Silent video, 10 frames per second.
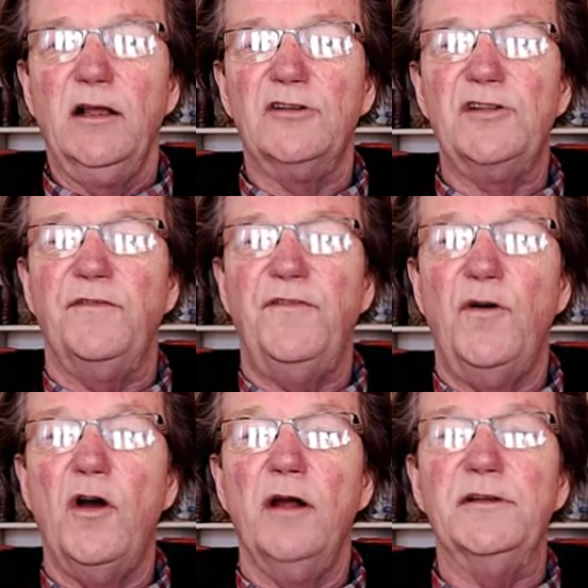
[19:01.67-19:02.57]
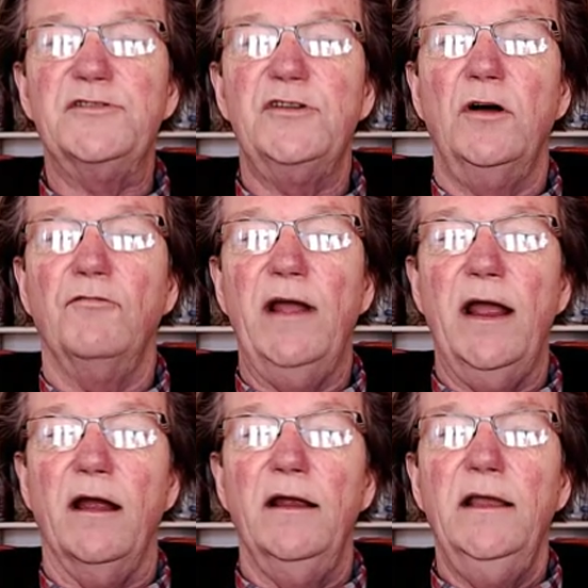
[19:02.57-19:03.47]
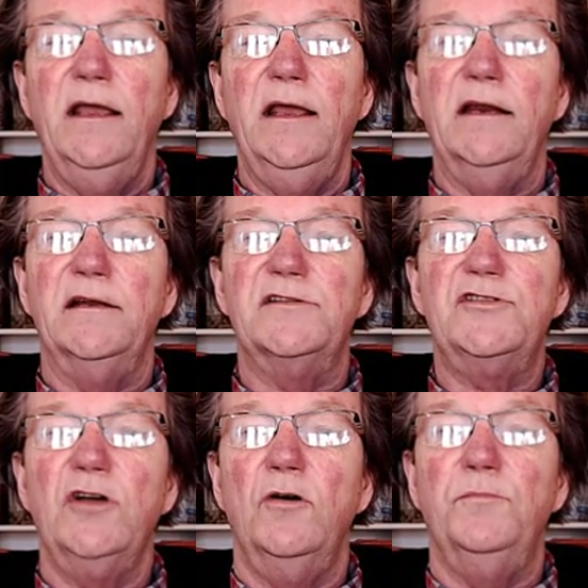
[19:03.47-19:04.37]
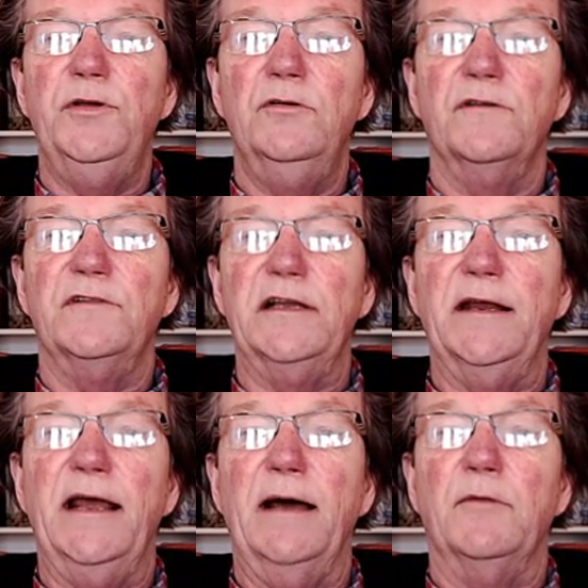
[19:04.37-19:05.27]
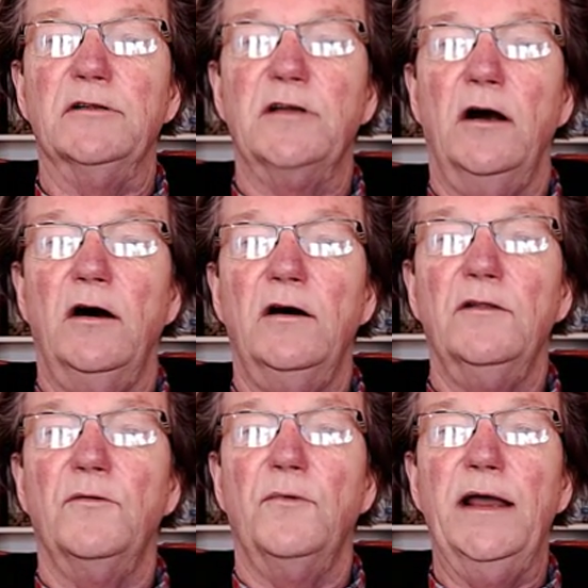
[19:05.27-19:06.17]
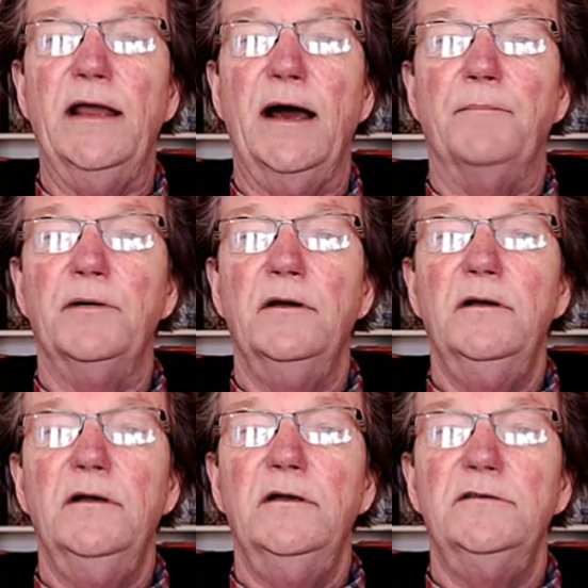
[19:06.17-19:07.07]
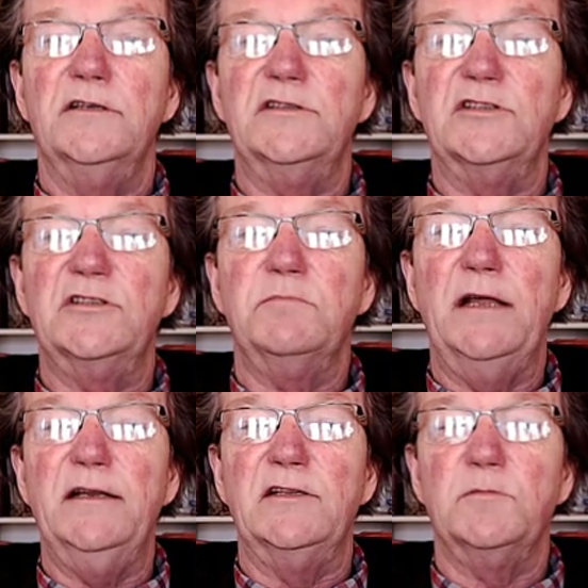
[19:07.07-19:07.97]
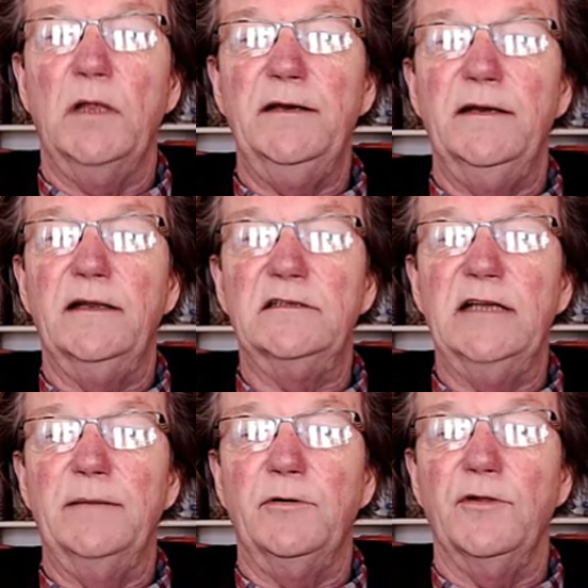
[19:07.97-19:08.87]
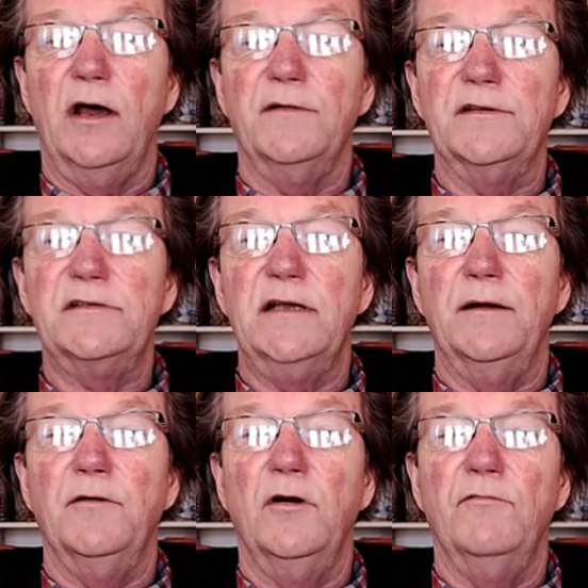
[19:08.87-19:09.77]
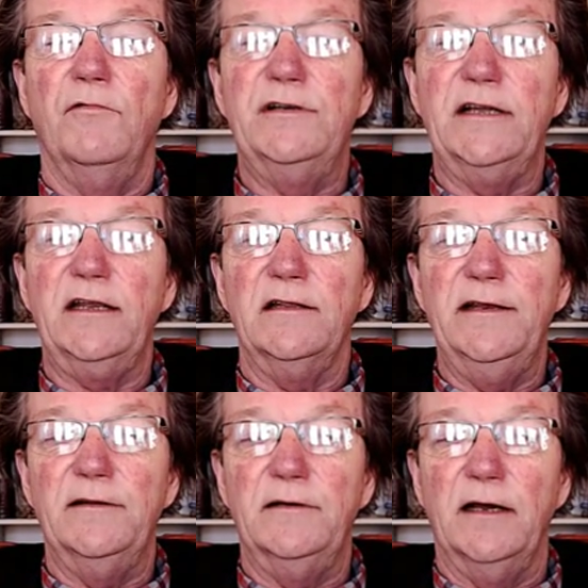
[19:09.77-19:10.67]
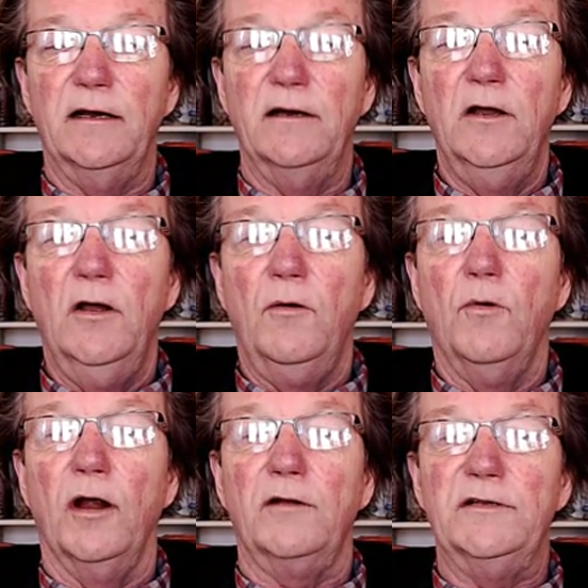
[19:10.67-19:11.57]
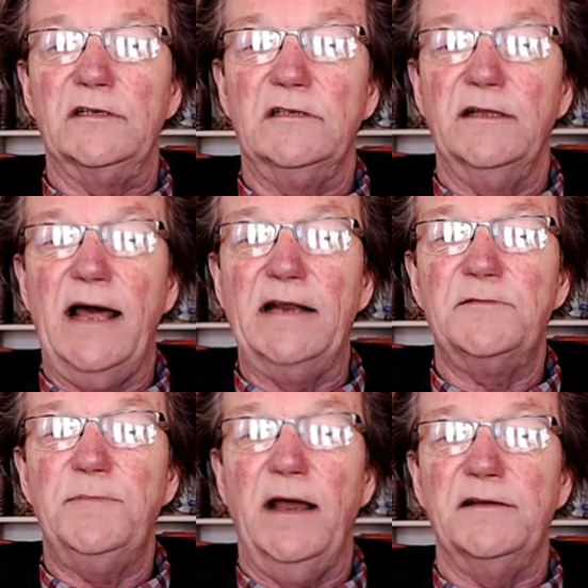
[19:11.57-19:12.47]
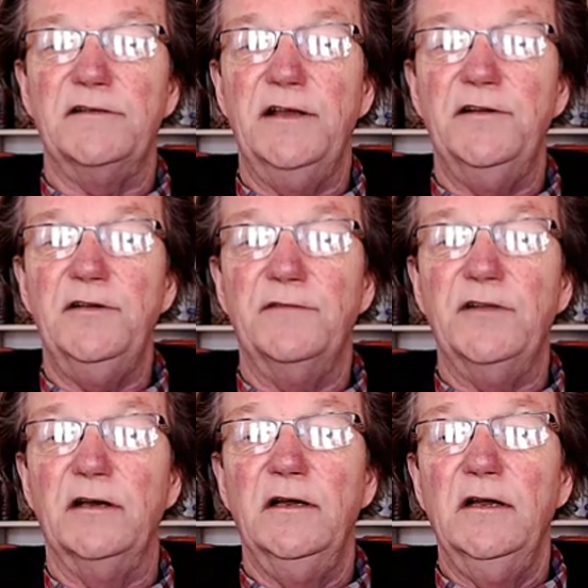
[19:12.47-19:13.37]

because the form is so rare, and it is so beautifully enameled all the way up. Just a splendid, splendid example with all this reticulated work of this lattice passage. Here you have the